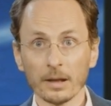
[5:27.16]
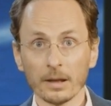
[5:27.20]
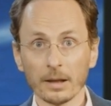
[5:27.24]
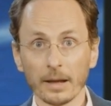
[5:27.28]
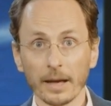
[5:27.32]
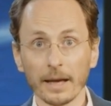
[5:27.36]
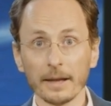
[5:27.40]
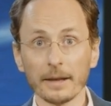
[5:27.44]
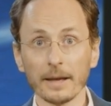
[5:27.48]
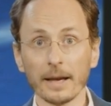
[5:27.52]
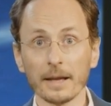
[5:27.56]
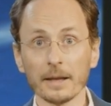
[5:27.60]

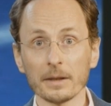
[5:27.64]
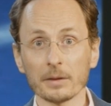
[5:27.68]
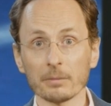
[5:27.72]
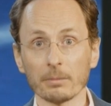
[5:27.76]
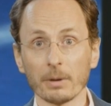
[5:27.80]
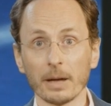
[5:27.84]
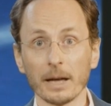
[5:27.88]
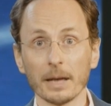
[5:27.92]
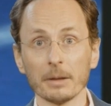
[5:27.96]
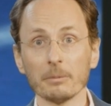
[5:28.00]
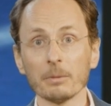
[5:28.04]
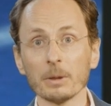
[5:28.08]
And that is
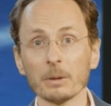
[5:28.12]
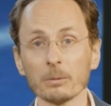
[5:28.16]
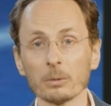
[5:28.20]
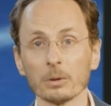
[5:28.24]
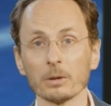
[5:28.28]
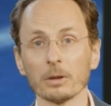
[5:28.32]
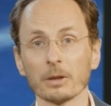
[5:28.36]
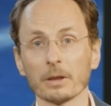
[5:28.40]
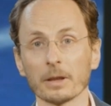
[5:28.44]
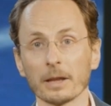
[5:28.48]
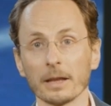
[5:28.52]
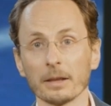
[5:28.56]
why we will
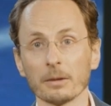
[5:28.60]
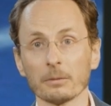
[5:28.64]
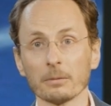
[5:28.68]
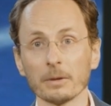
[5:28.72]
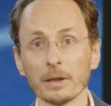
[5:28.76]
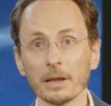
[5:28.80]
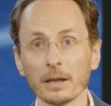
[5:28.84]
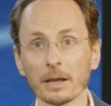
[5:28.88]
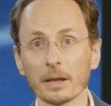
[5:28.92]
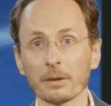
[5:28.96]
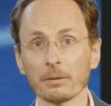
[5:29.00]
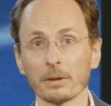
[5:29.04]
look at a
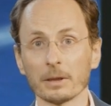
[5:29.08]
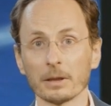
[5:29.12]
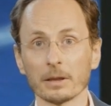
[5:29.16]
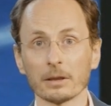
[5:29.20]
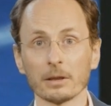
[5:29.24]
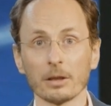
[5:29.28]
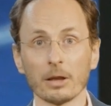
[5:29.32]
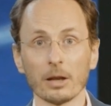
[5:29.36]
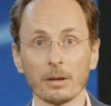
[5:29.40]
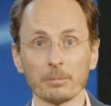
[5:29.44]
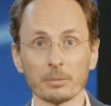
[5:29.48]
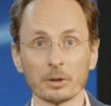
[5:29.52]
really
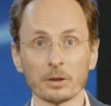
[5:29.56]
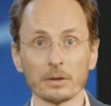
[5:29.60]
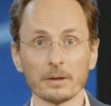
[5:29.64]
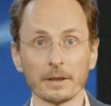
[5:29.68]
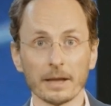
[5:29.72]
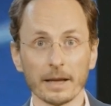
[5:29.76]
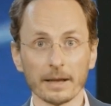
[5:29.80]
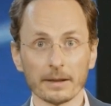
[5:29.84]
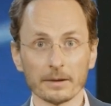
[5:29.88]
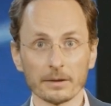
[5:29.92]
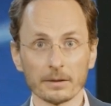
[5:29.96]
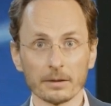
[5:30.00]
critical option
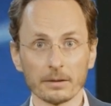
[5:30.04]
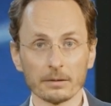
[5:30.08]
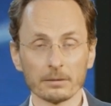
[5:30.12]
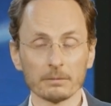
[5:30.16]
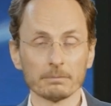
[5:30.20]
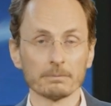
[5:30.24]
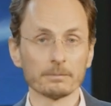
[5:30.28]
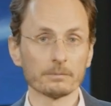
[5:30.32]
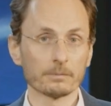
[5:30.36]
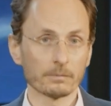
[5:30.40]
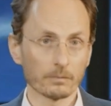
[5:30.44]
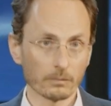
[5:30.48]
next:
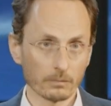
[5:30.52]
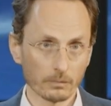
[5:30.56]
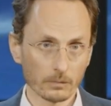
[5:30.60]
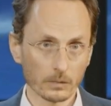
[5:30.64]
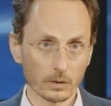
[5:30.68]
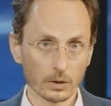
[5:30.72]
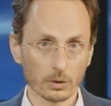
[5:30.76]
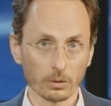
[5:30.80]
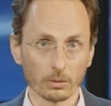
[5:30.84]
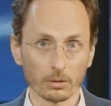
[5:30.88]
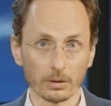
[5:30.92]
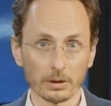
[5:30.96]

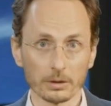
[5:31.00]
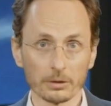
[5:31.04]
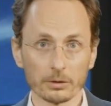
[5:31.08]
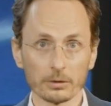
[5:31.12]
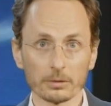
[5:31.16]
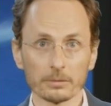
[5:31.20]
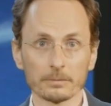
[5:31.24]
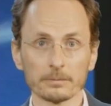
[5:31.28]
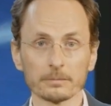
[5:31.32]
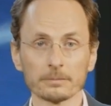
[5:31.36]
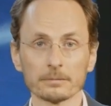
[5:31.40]
storage.